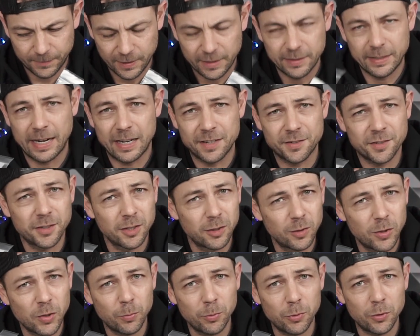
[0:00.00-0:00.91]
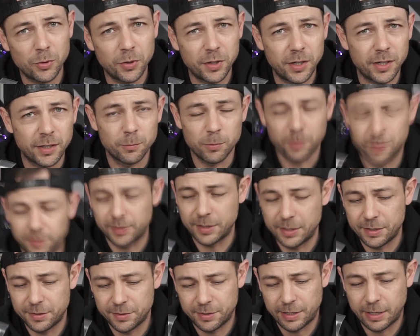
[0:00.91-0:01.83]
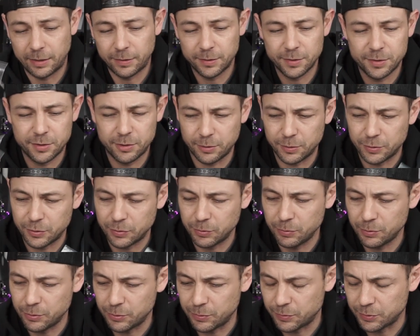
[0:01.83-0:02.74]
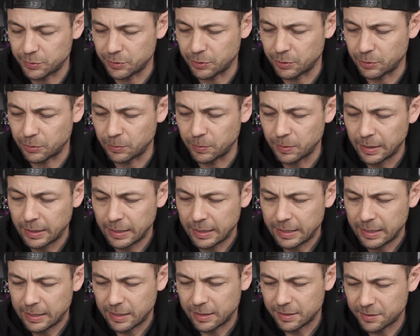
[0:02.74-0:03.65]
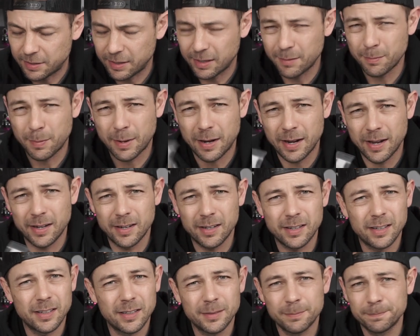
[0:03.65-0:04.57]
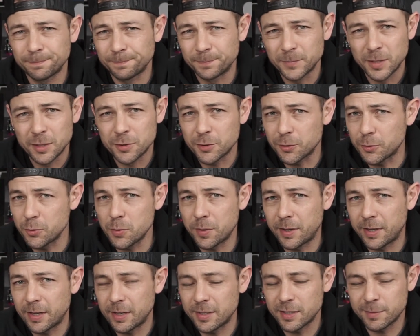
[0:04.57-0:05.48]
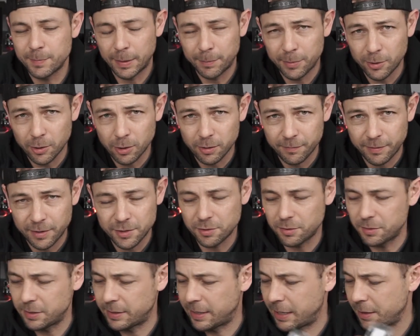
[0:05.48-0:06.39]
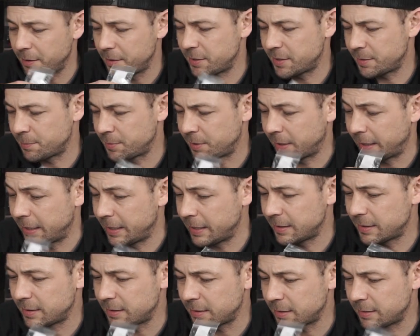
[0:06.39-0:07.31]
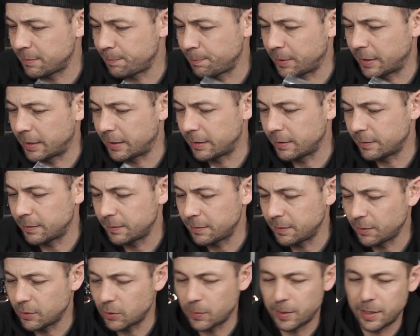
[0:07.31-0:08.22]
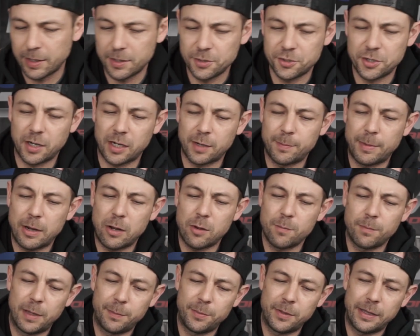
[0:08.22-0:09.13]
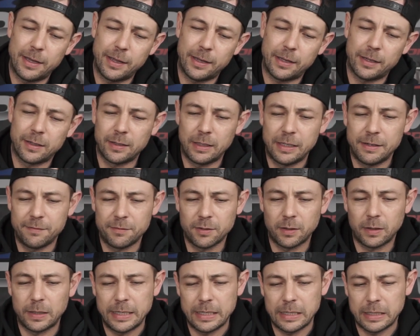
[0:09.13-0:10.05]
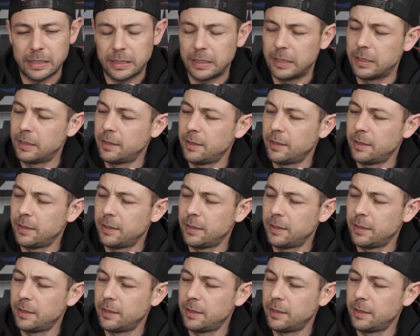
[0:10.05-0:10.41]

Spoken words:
yeah, it's going to look real good with these stainless steel screws. So instead of buying screw kits, maybe I'll eventually carry some kits, but go ahead and check them out. Maybe I can leave the link